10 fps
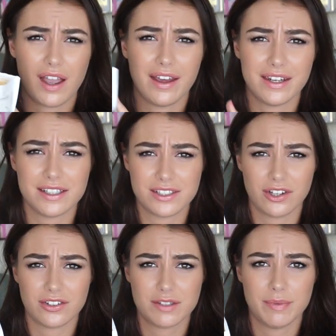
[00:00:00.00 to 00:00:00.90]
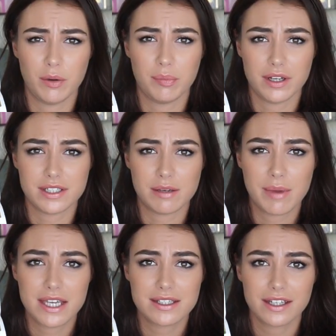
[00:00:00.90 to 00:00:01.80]
And it does smell bloody
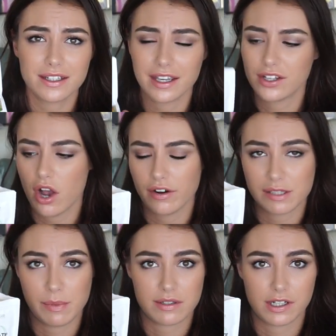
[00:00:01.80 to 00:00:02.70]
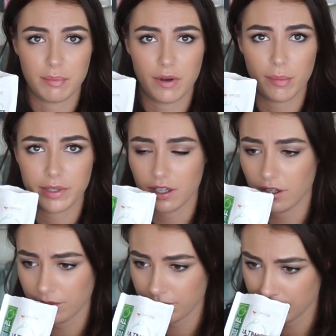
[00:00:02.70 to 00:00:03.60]
amazing. It kind of smells like a barbecue.